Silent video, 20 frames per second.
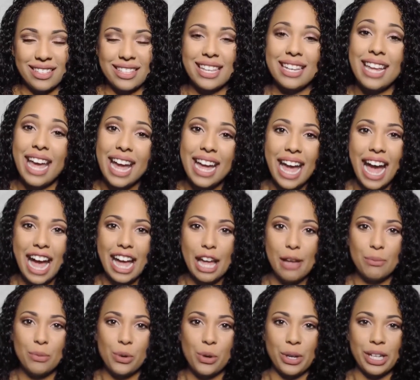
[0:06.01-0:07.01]
Today I
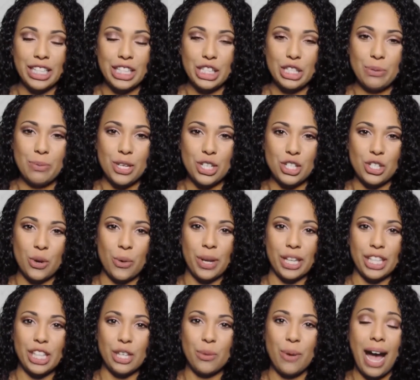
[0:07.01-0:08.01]
am going to be
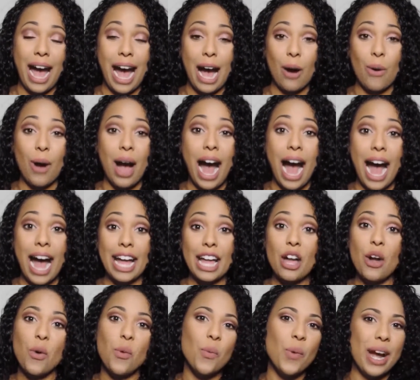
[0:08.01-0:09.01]
showing you how
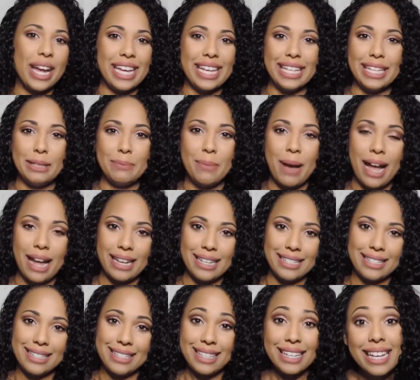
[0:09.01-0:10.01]
I whiten my
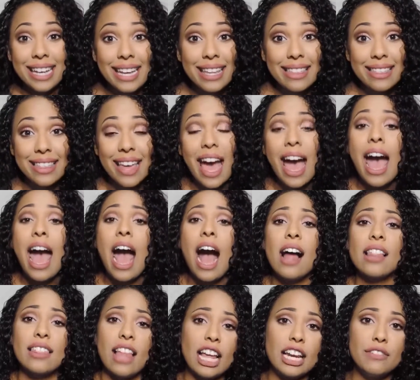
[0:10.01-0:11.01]
teeth.
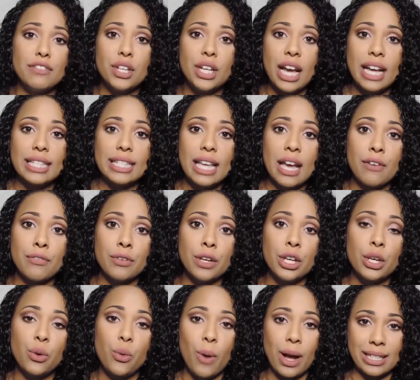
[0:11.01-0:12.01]
A lot of you guys have
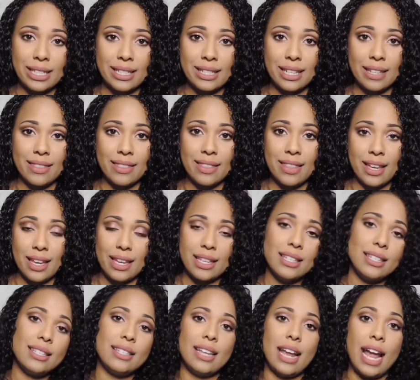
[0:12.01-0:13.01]
requested
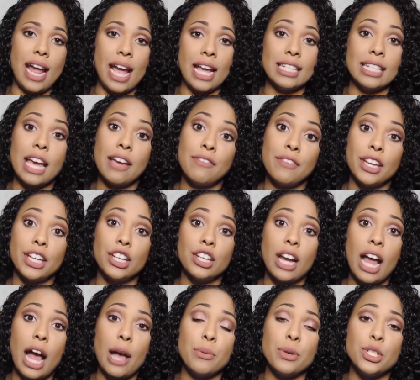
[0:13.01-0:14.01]
this and I figured
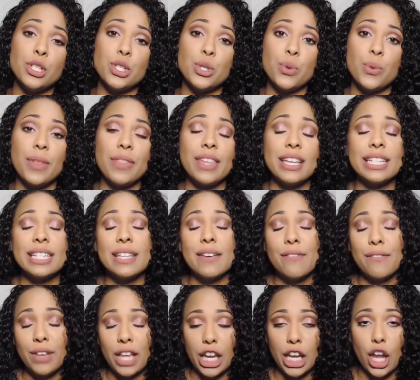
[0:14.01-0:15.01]
I would do this
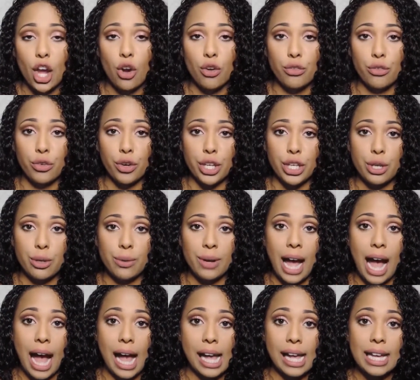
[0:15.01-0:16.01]
video for you
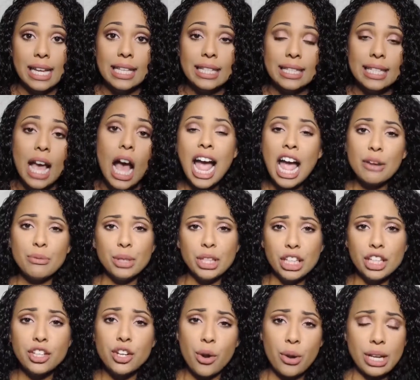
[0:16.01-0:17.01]
guys. I
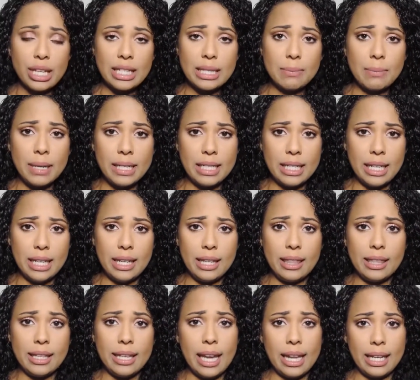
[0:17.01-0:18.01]
really noticed my
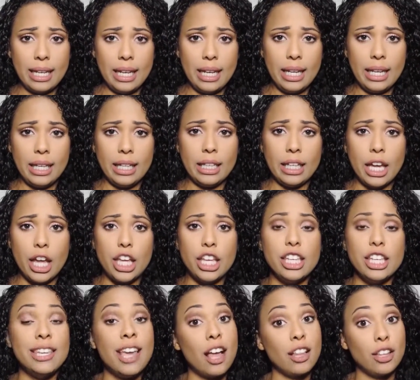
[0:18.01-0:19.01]
teeth getting
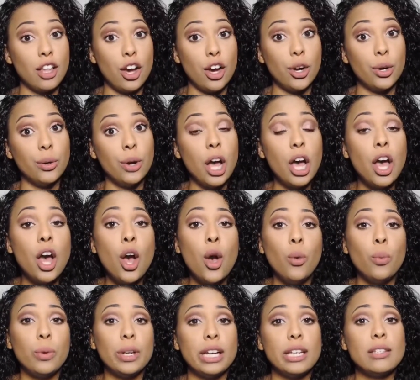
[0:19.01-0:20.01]
yellow
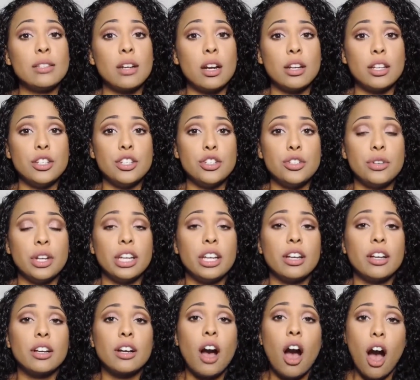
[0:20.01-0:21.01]
when I started to
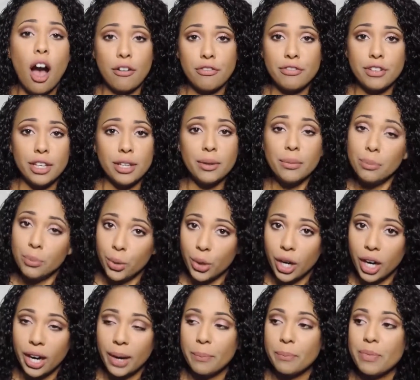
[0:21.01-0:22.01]
drink coffee
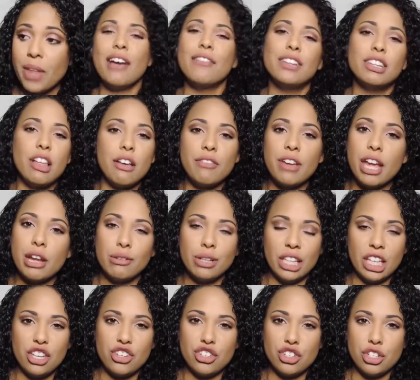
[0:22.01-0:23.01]
more. I have a love-hate
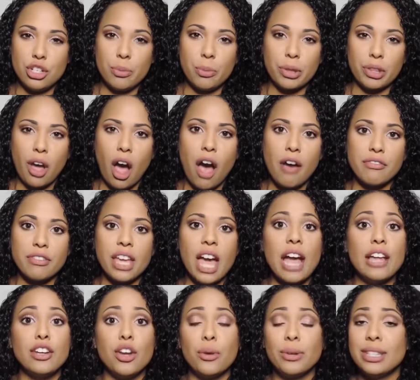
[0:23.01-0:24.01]
relationship with coffee.
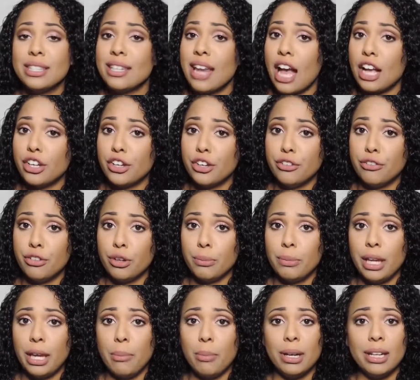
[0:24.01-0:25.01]
I know it's not good for
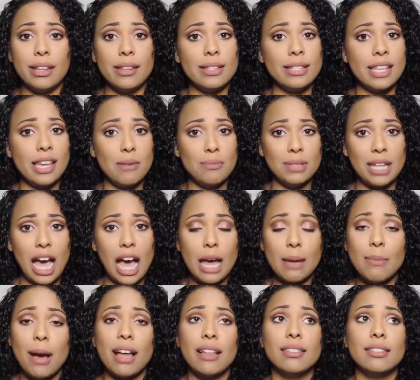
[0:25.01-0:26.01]
me, but at the same
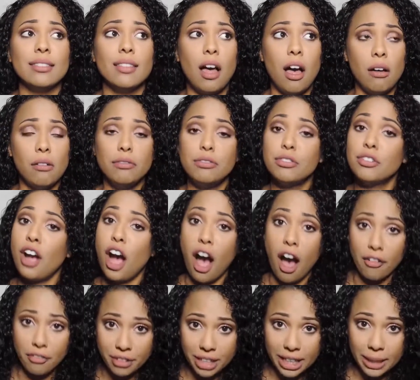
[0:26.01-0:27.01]
time I love
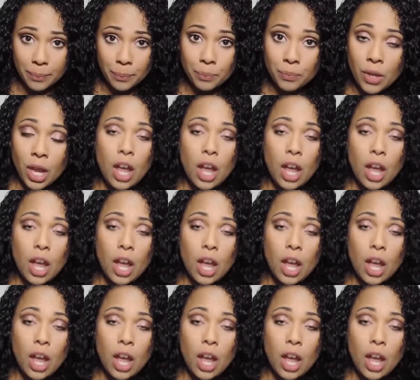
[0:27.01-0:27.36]
coffee.